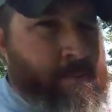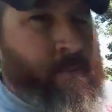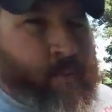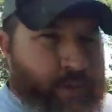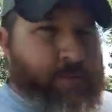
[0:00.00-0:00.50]

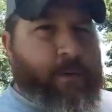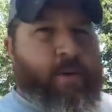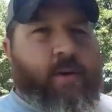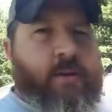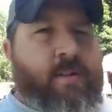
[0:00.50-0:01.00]
without
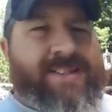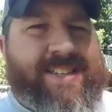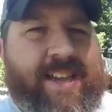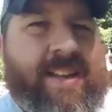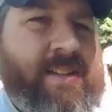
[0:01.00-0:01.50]
further ado, let's
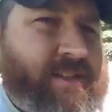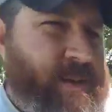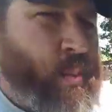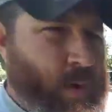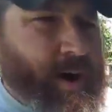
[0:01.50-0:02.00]
get into
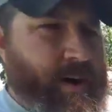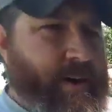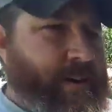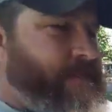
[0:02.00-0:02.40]
some wiring.